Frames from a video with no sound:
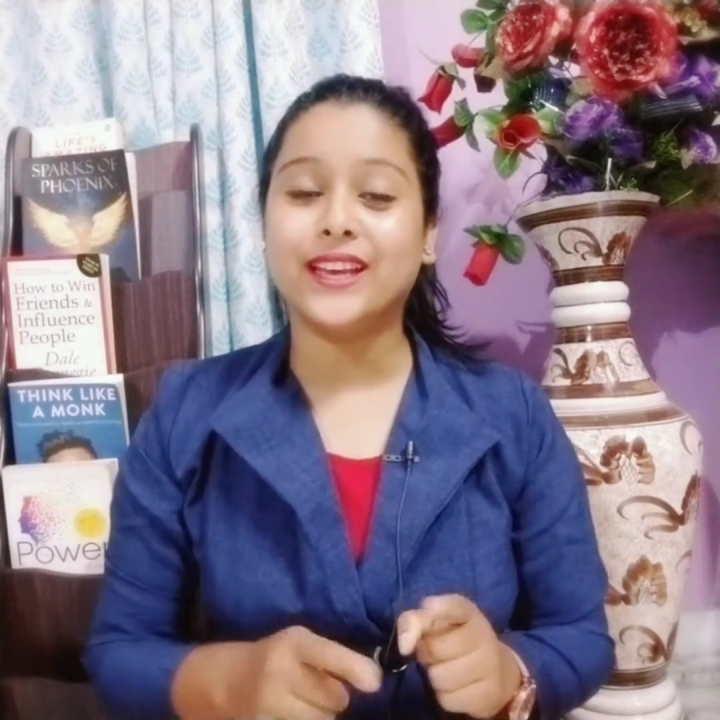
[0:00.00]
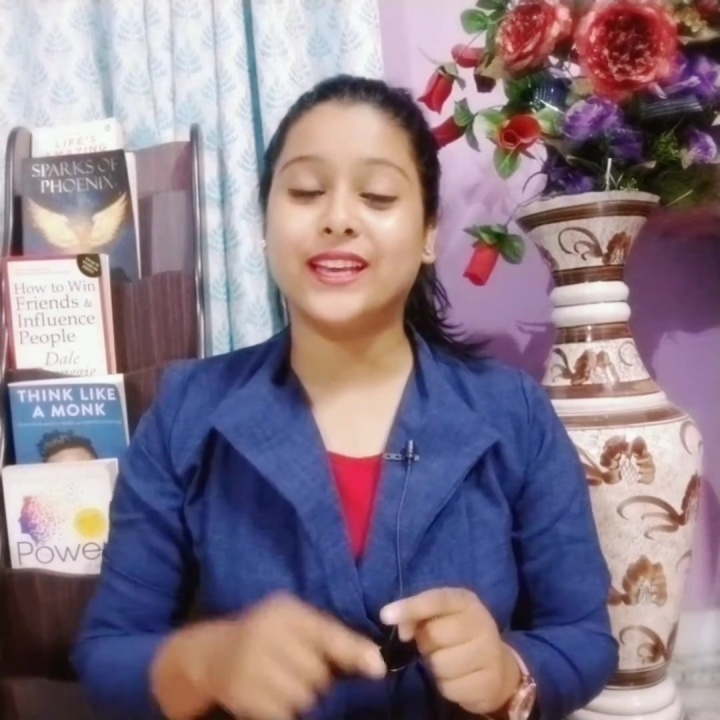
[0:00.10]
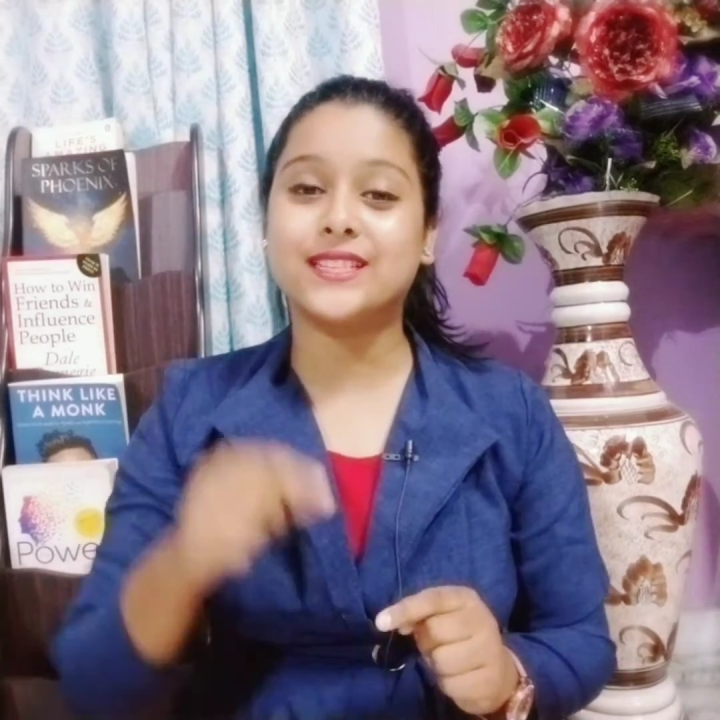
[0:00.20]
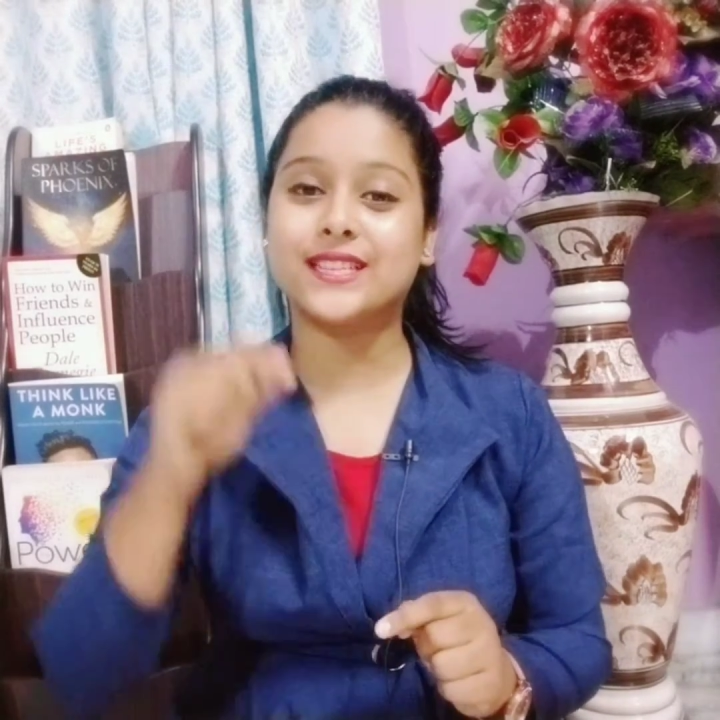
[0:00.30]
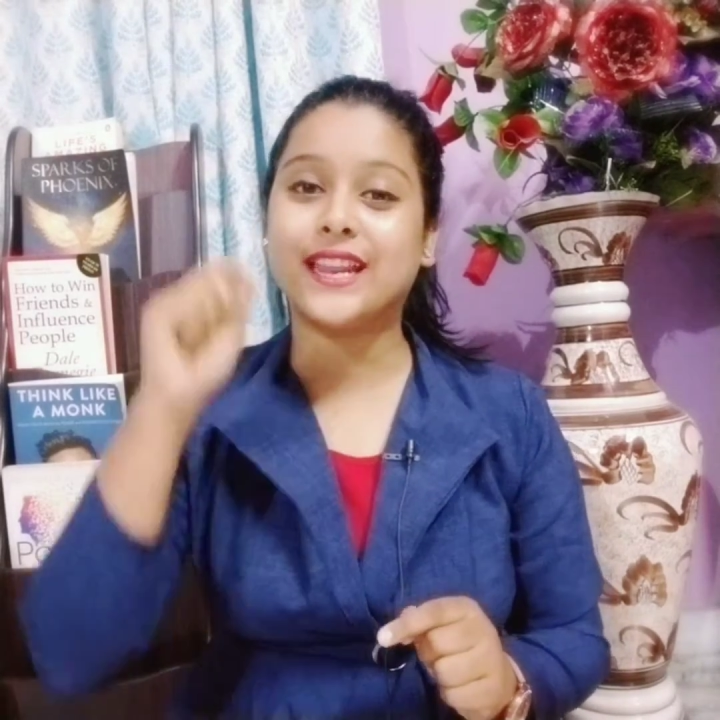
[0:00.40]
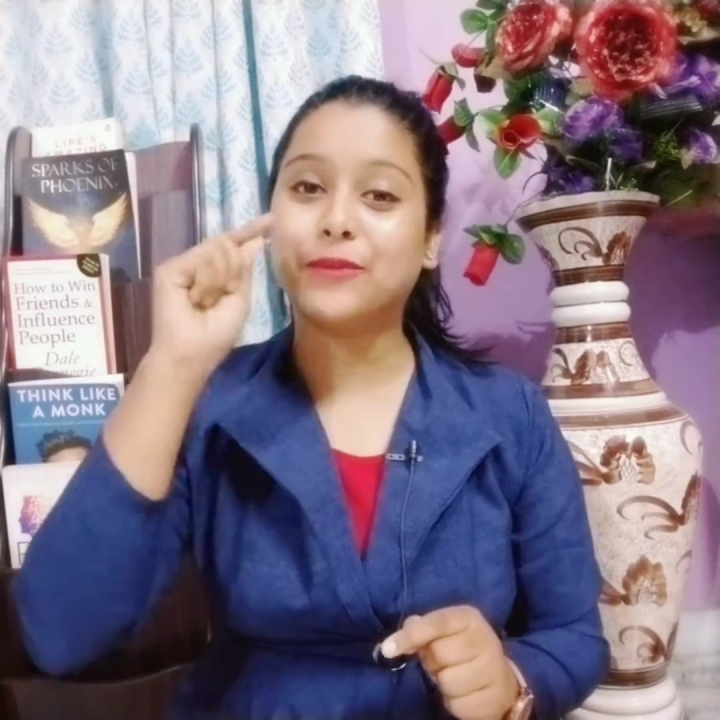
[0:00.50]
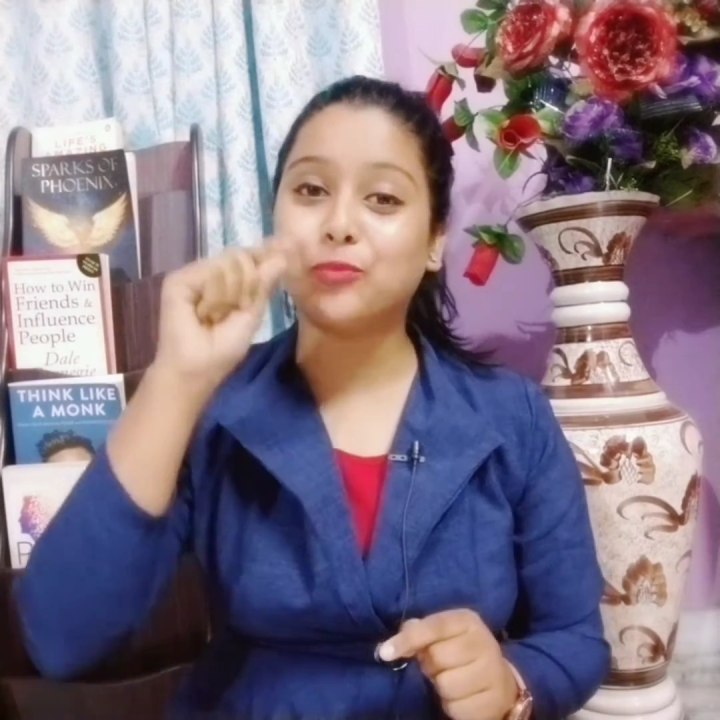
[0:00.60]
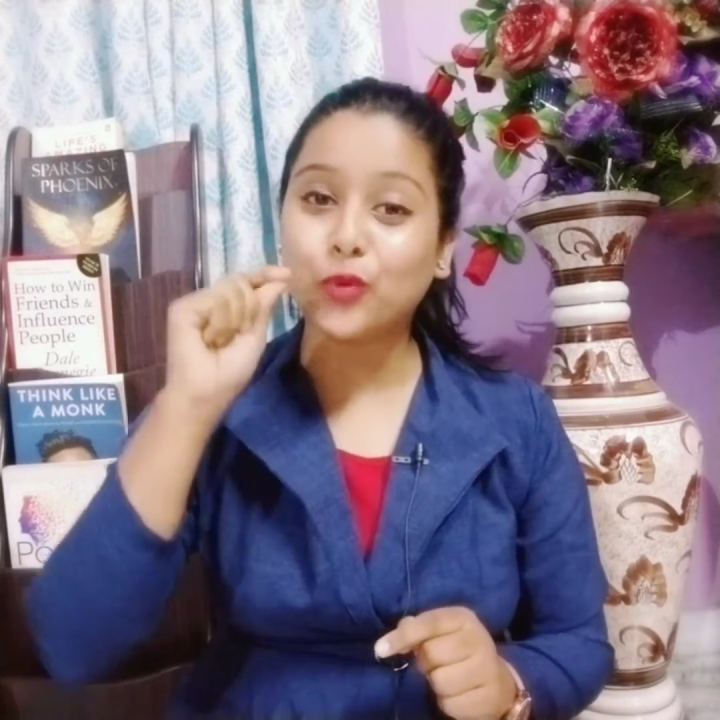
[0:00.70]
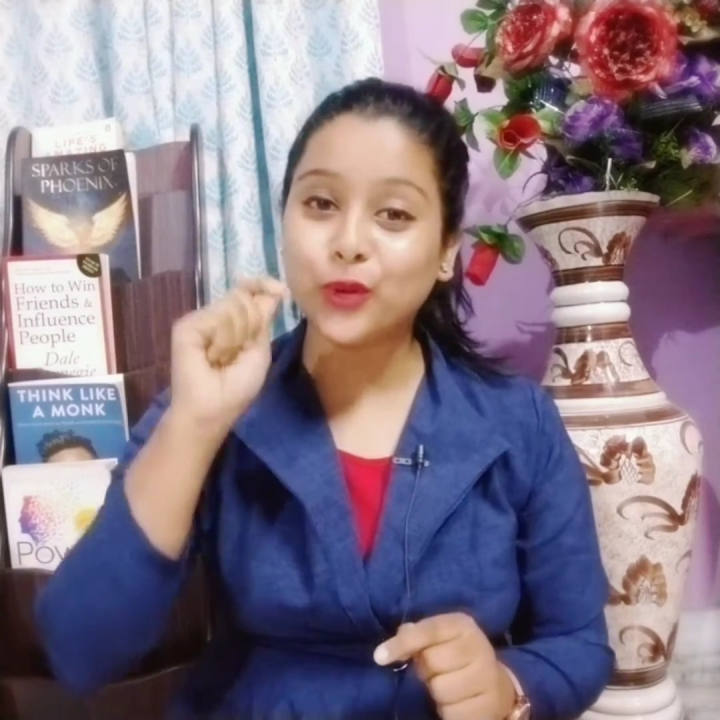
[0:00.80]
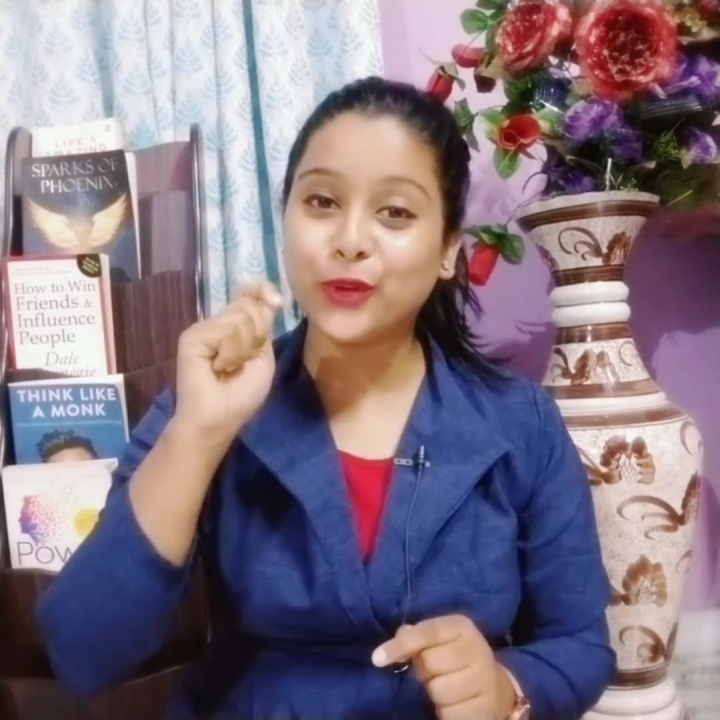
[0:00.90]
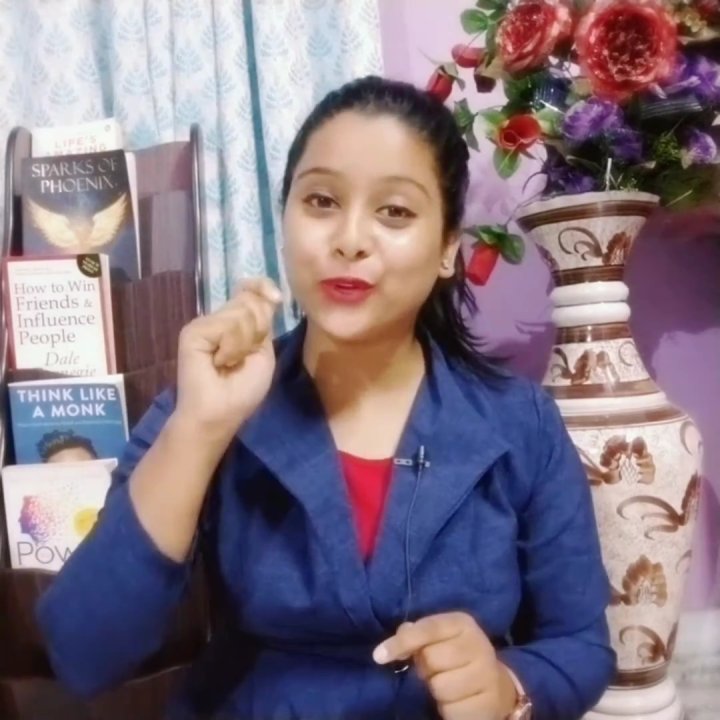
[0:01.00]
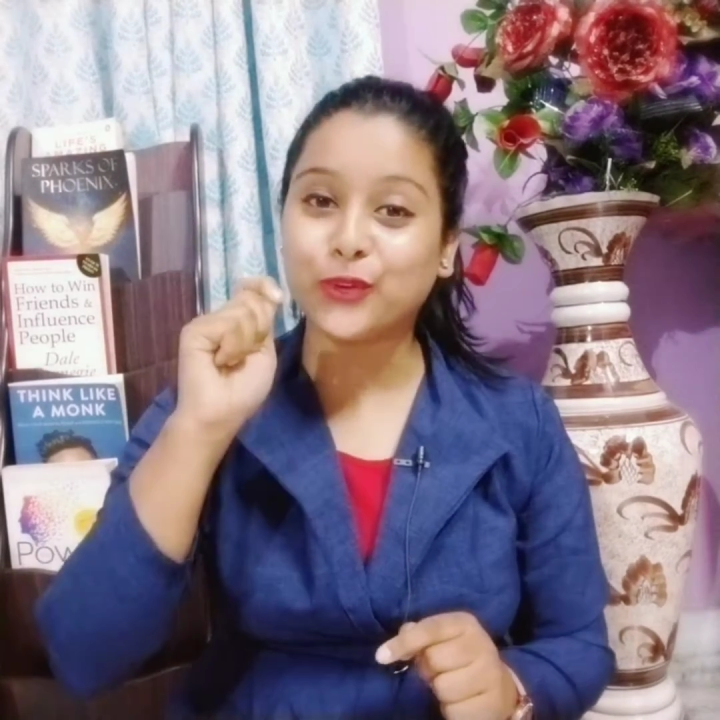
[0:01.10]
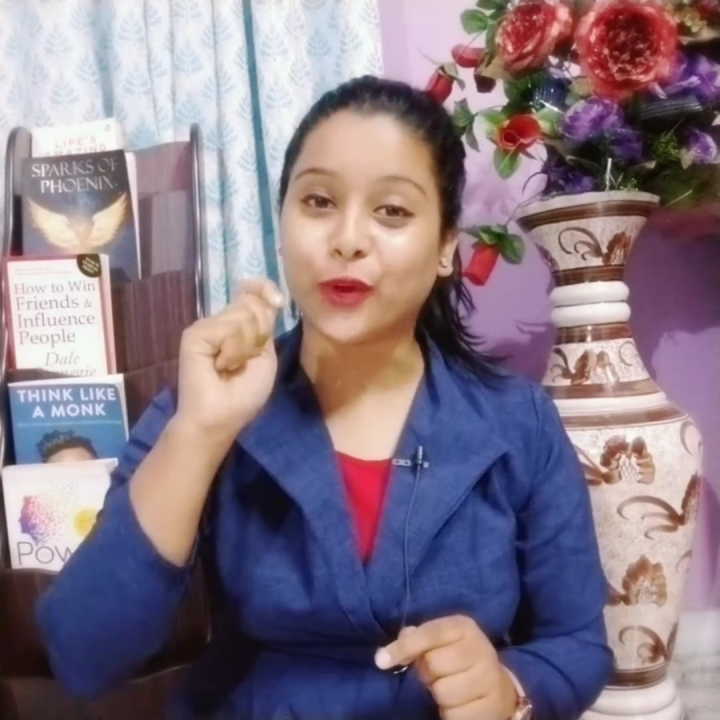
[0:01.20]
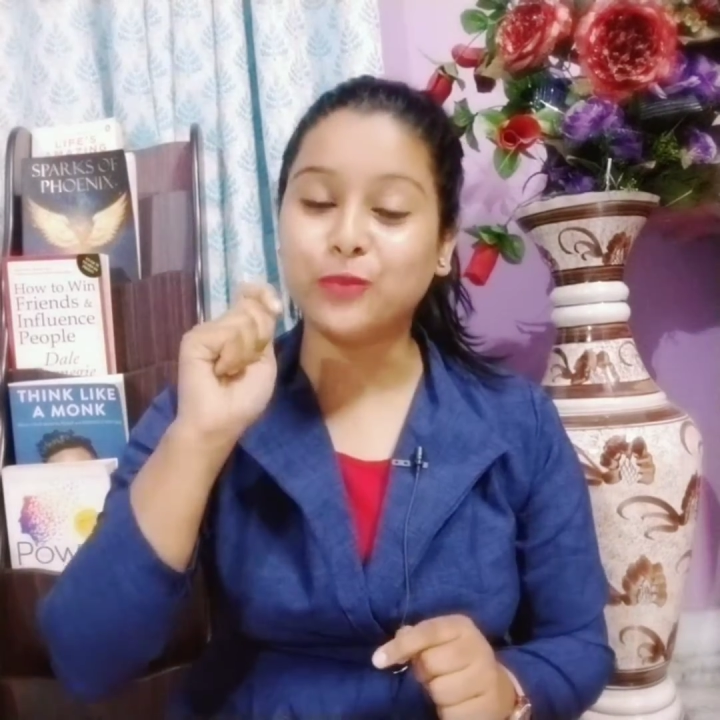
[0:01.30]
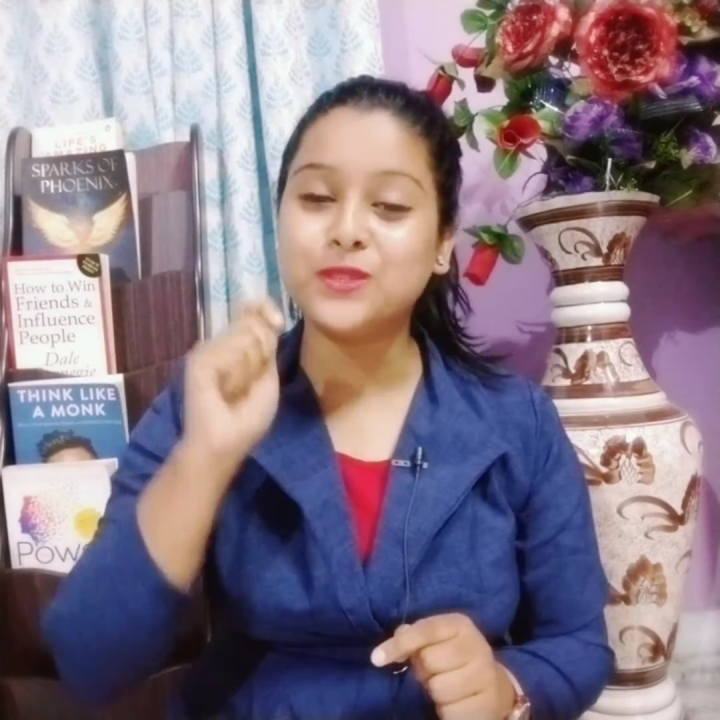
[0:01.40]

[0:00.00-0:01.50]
It's like polio drops.